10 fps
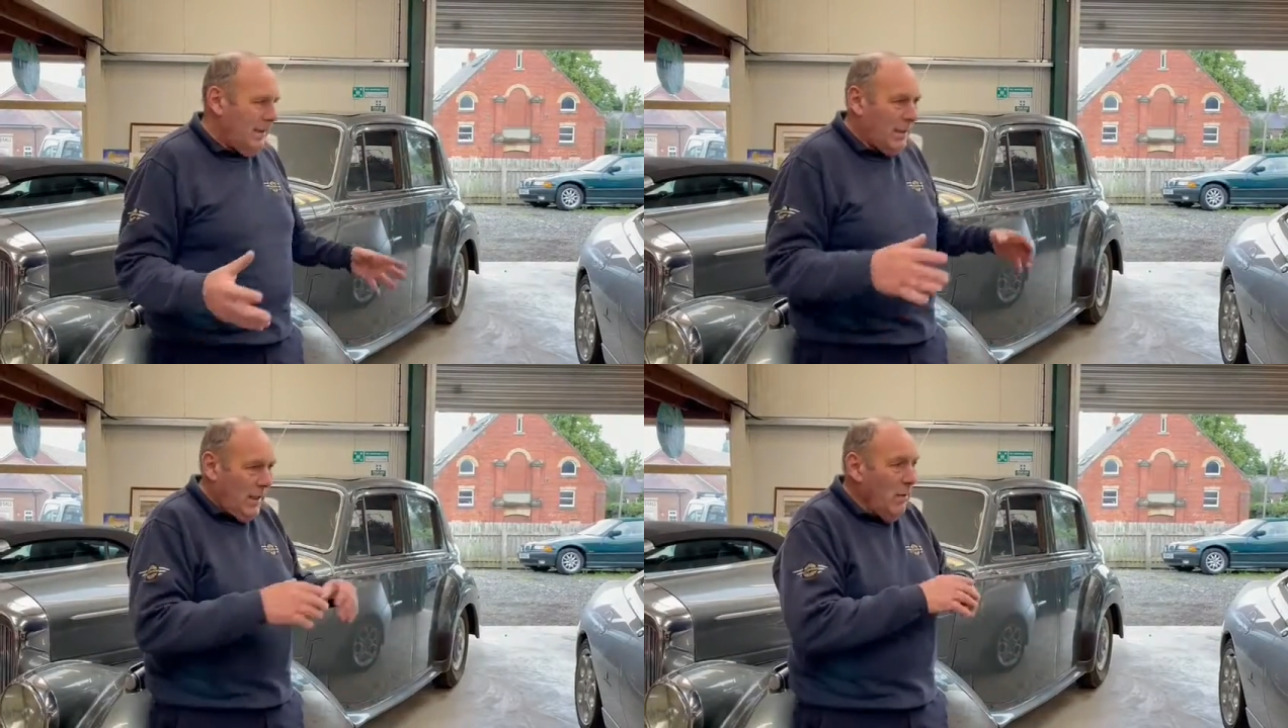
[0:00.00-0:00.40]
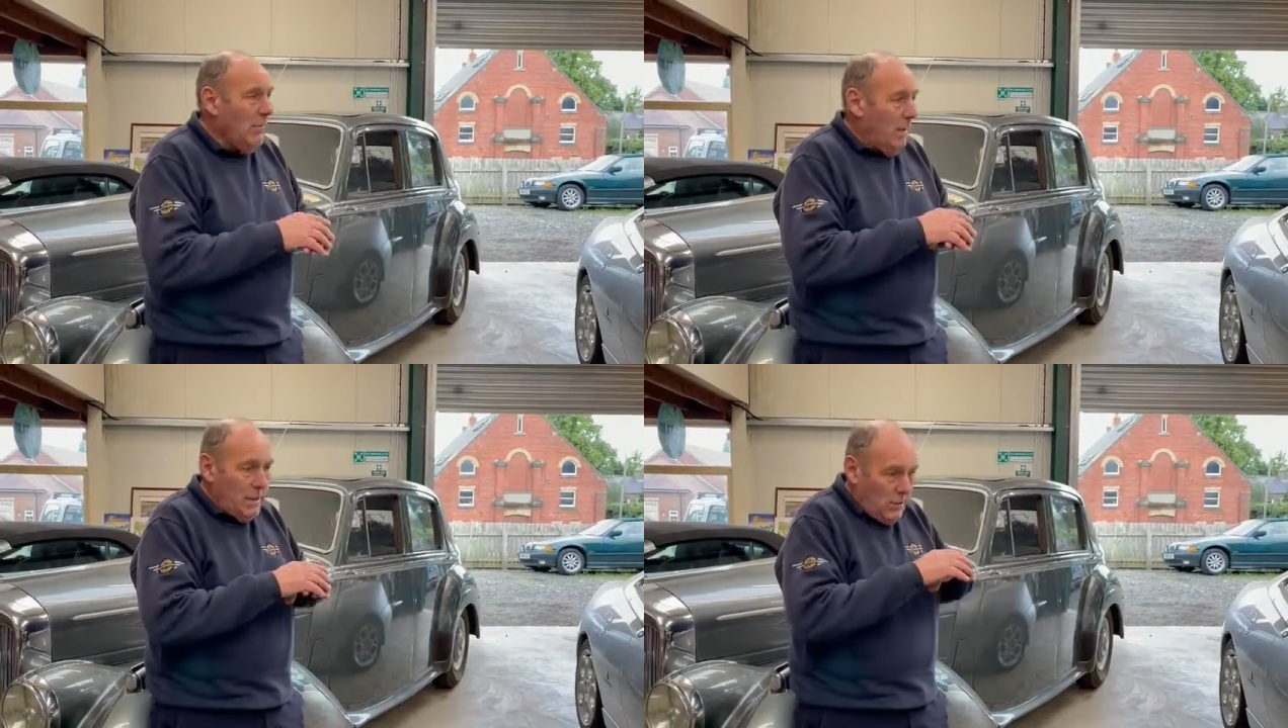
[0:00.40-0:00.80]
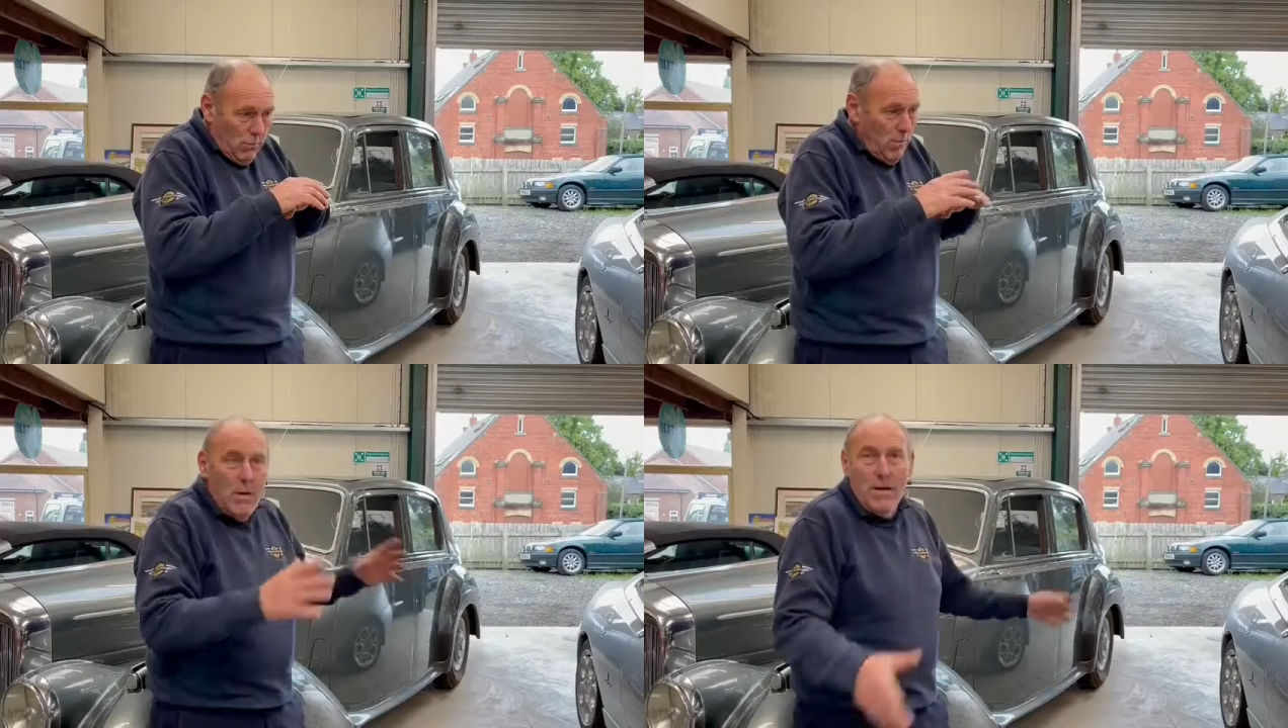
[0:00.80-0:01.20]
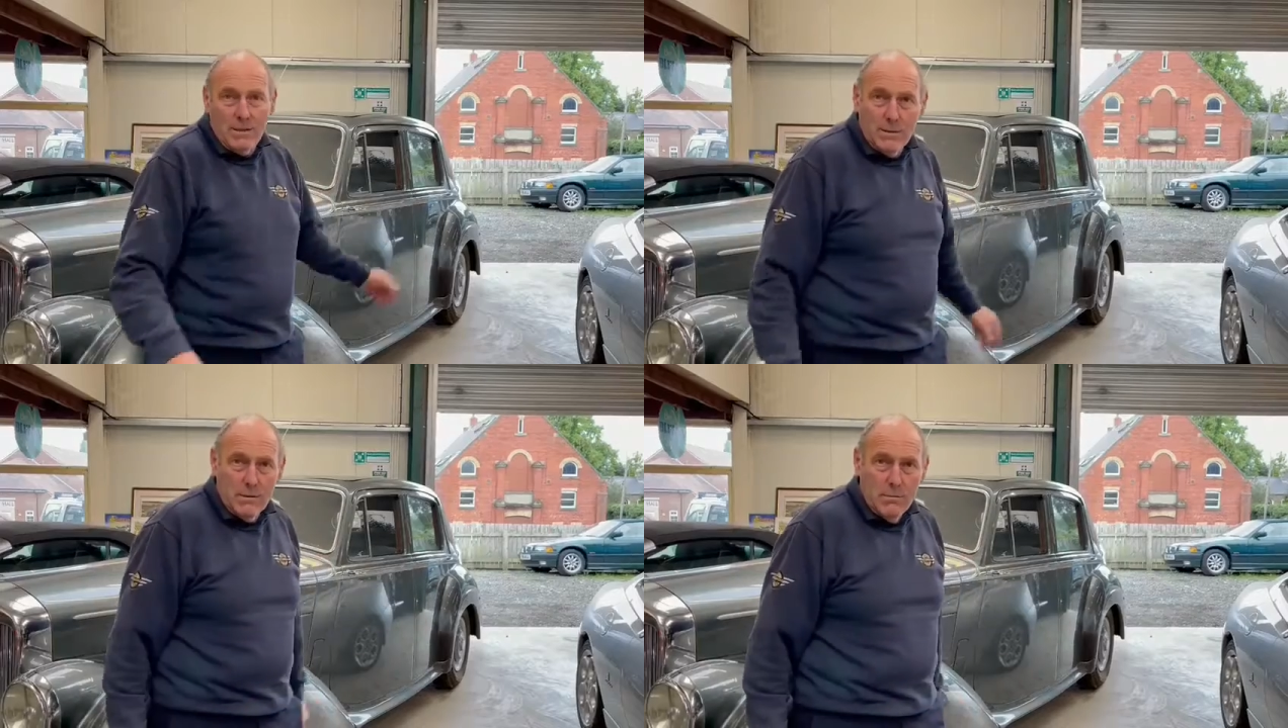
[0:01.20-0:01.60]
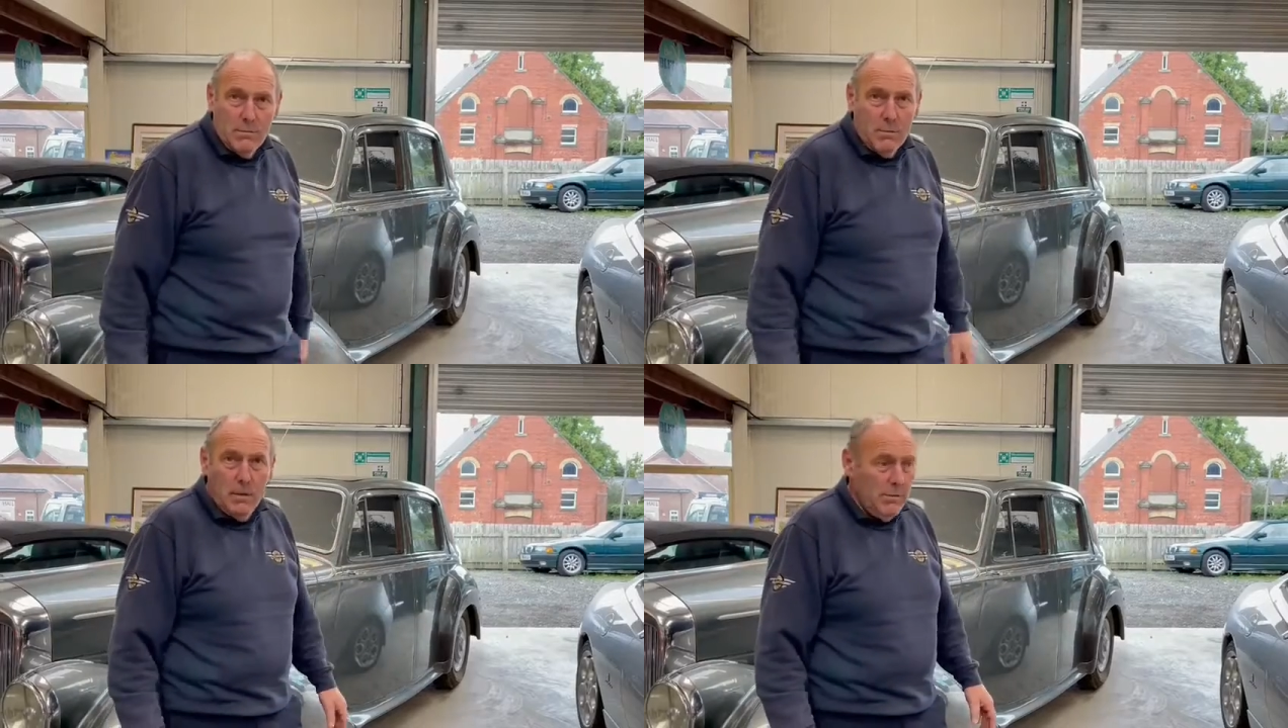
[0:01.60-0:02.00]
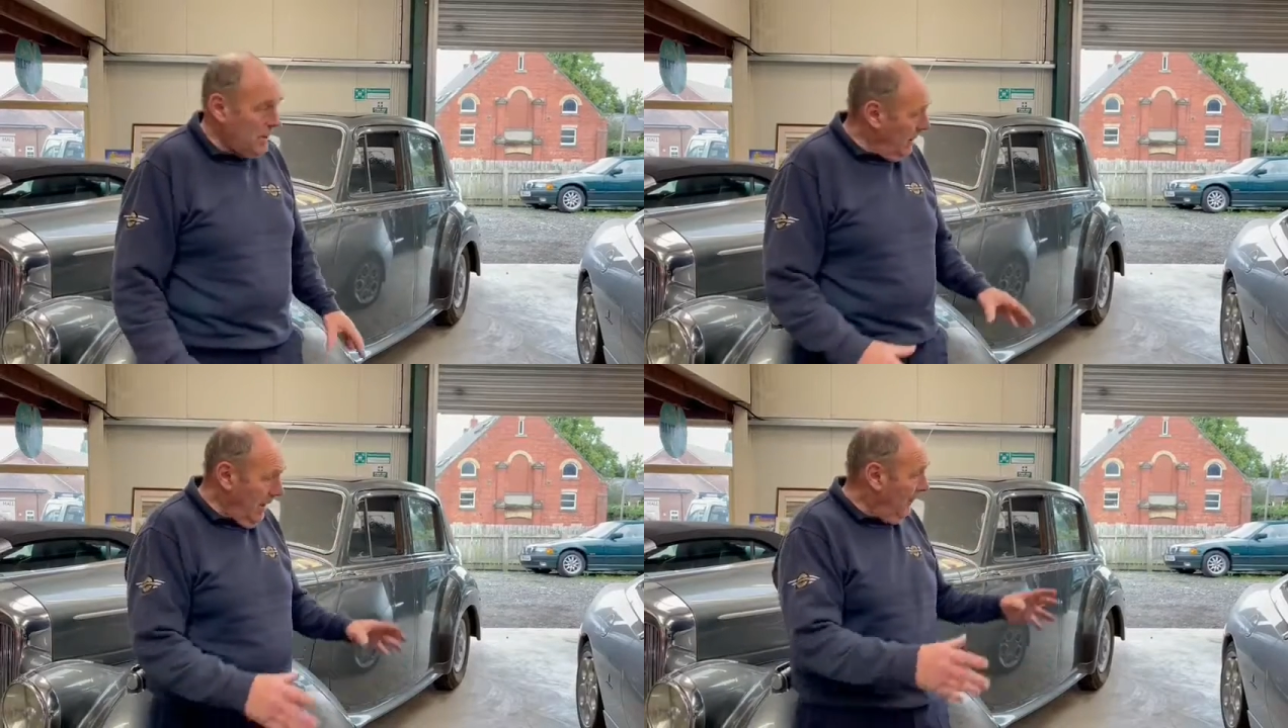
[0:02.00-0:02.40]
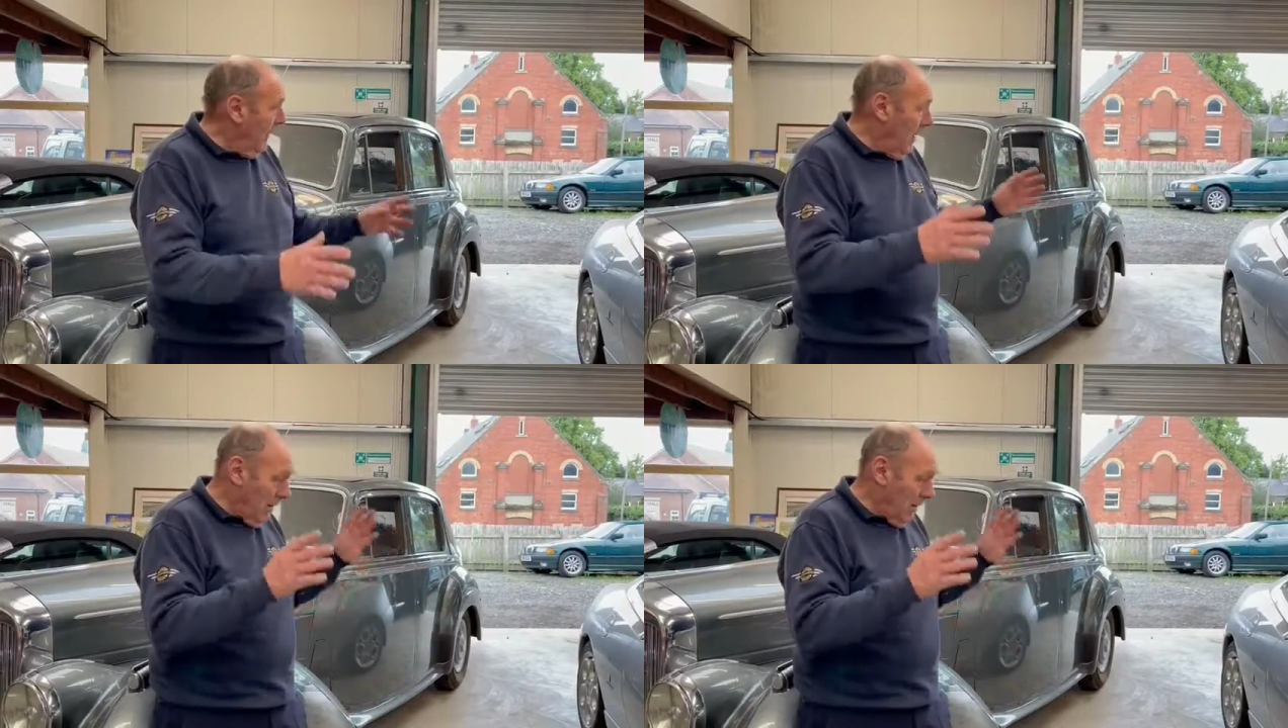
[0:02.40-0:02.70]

It don't, it's all nice. You know, it's lovely.